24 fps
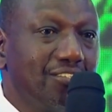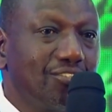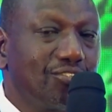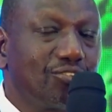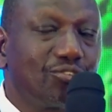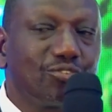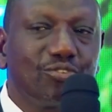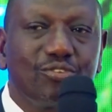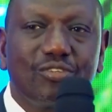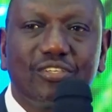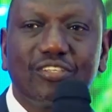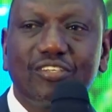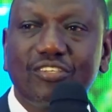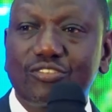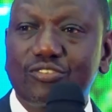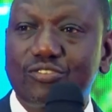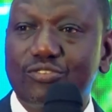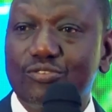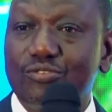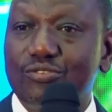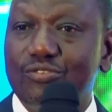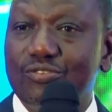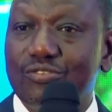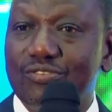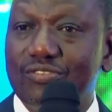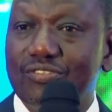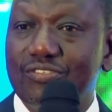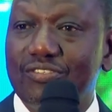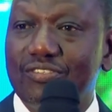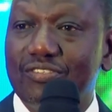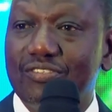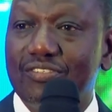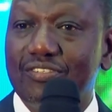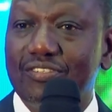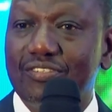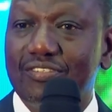True or not true?
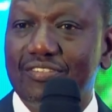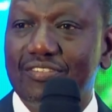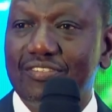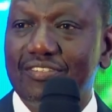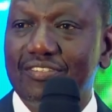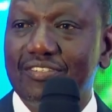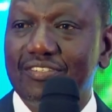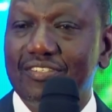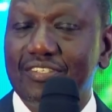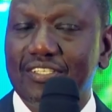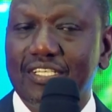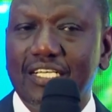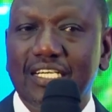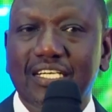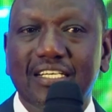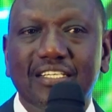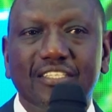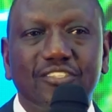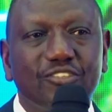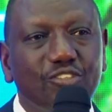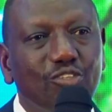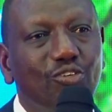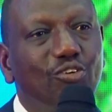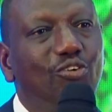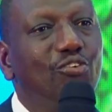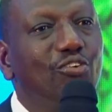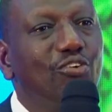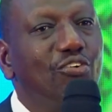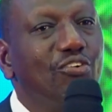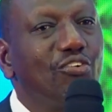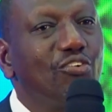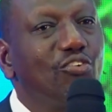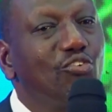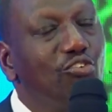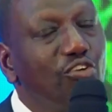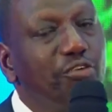
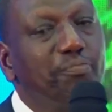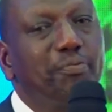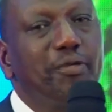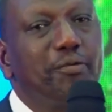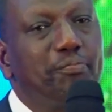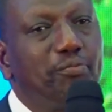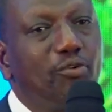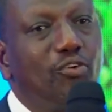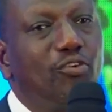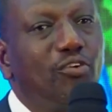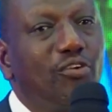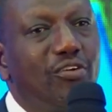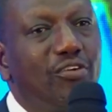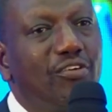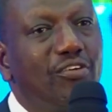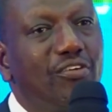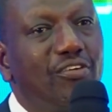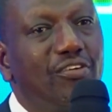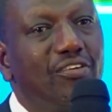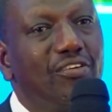So, good people,